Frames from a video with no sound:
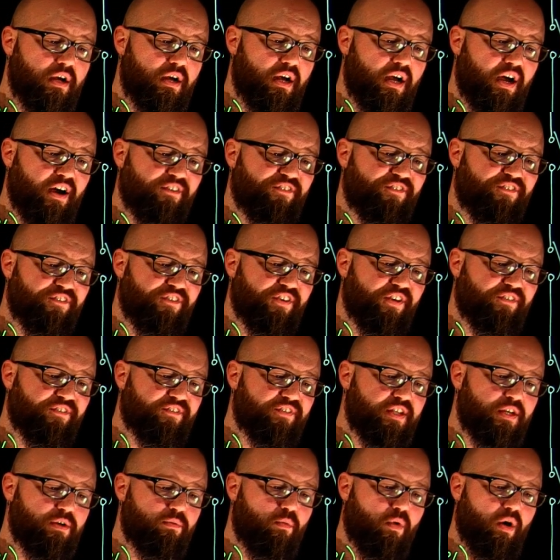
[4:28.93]
of
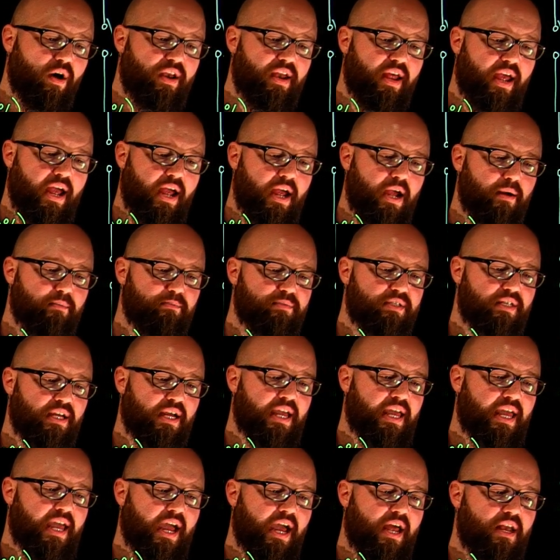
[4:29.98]
51 amps.
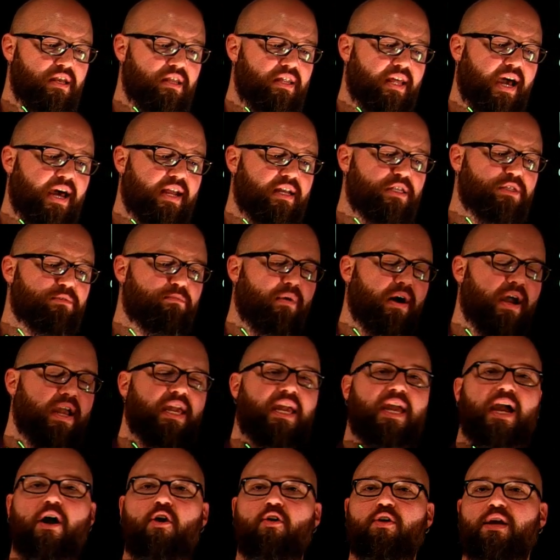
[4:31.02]
Again, that is my
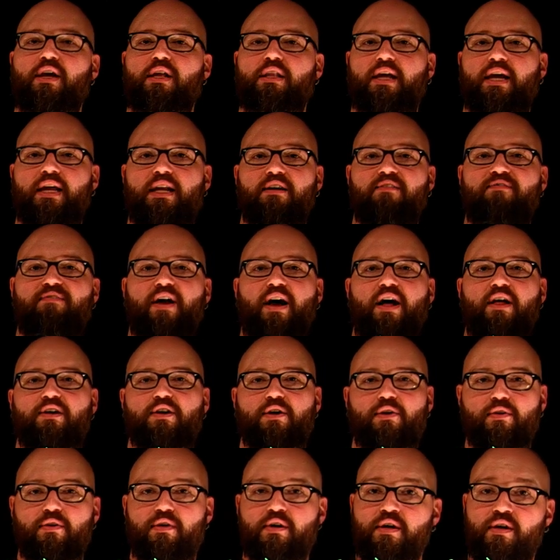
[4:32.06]
calculated
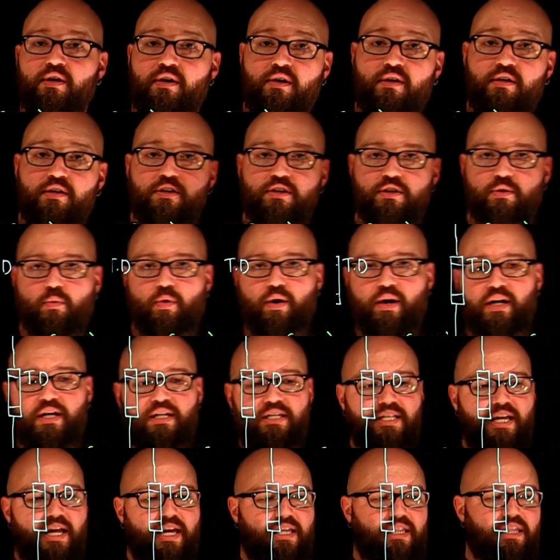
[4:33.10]
value. So we're going
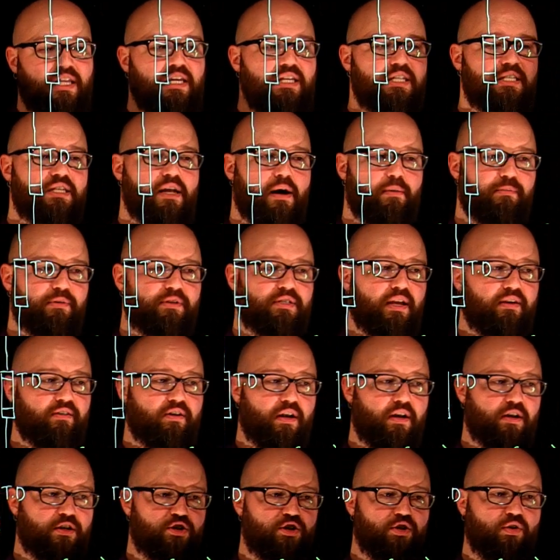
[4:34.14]
to take these numbers. I've
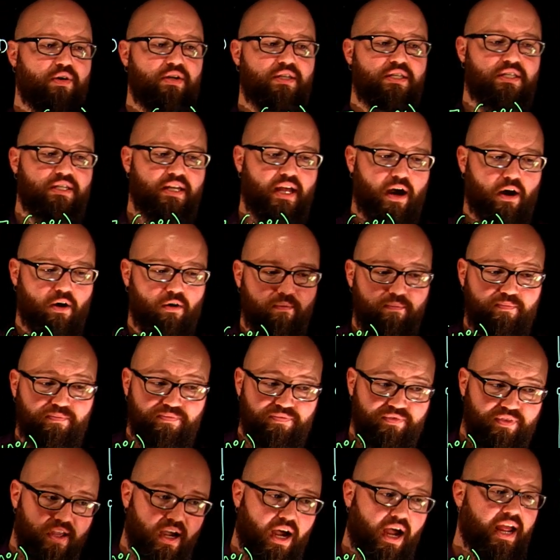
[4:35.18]
got a choice now.
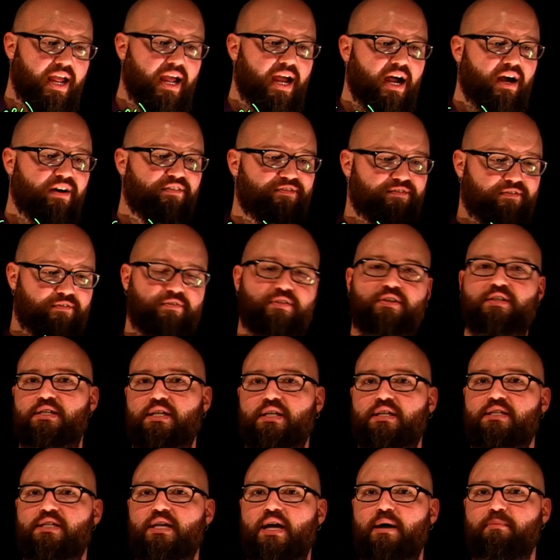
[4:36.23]
I have the
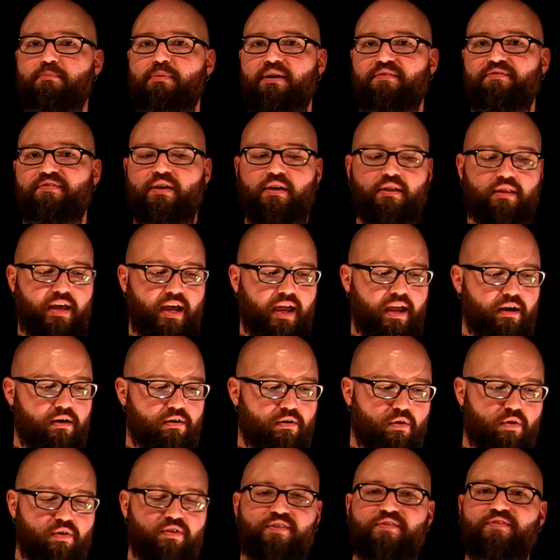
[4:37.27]
60 amp FLA
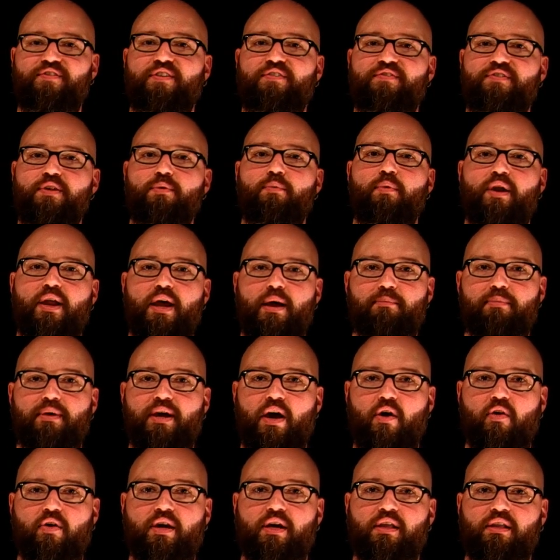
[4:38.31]
or the 51 amp
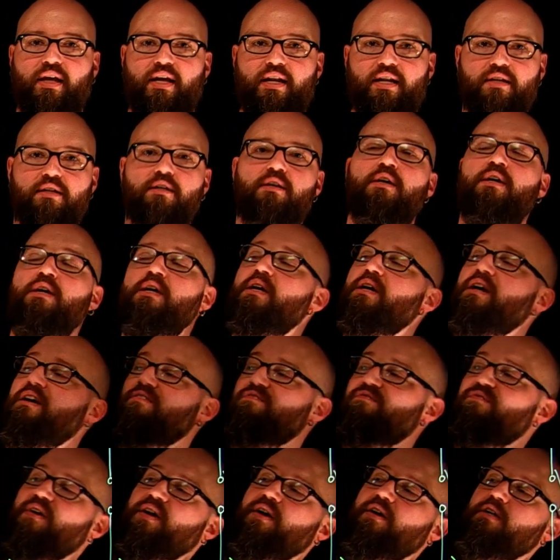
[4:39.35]
calculated.
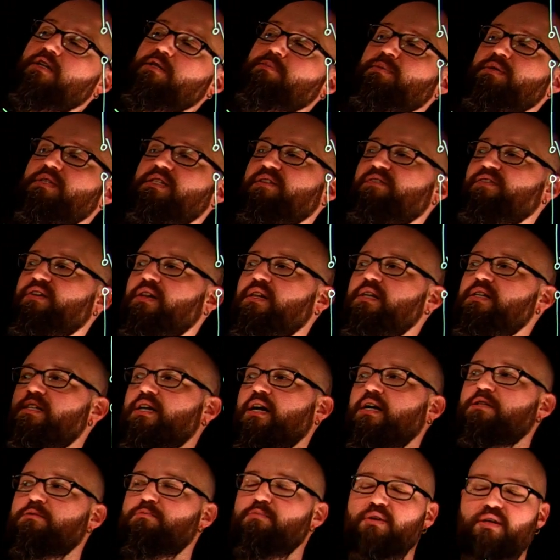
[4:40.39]
It very specifically
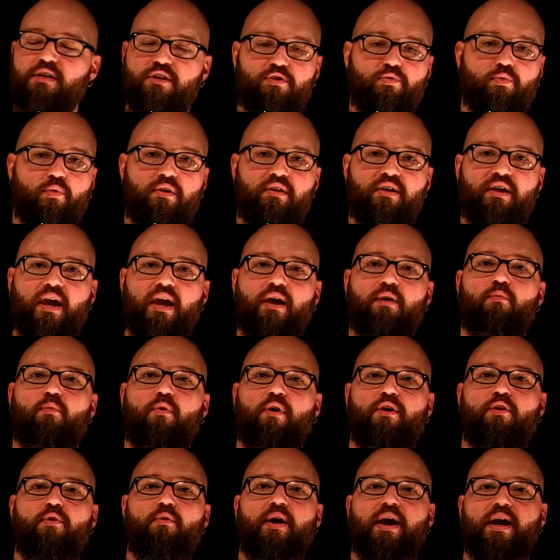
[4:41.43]
tells me in
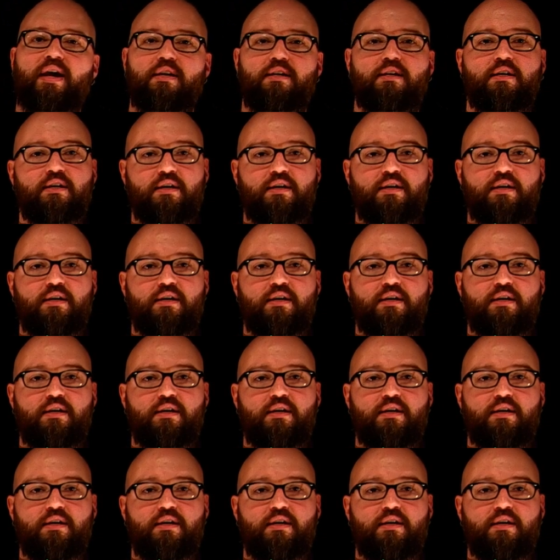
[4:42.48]
28108,